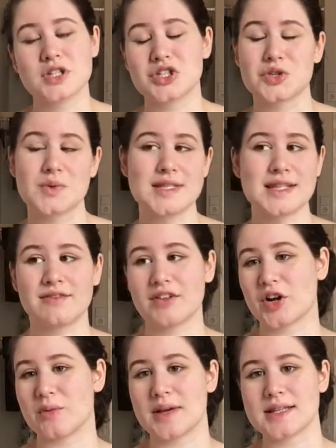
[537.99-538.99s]
she was living
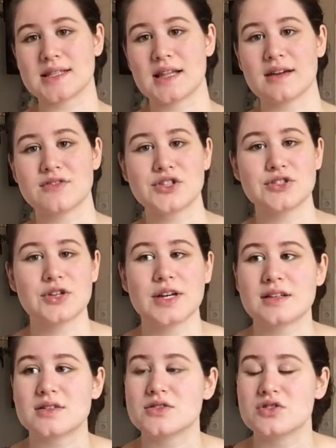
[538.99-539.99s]
her best life she
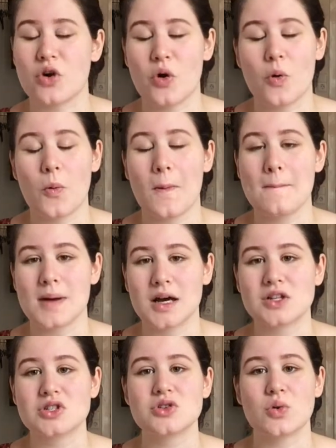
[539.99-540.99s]
drank so
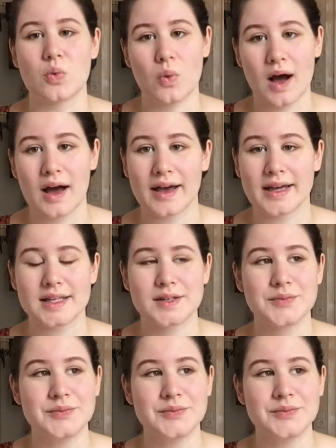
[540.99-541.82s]
much wine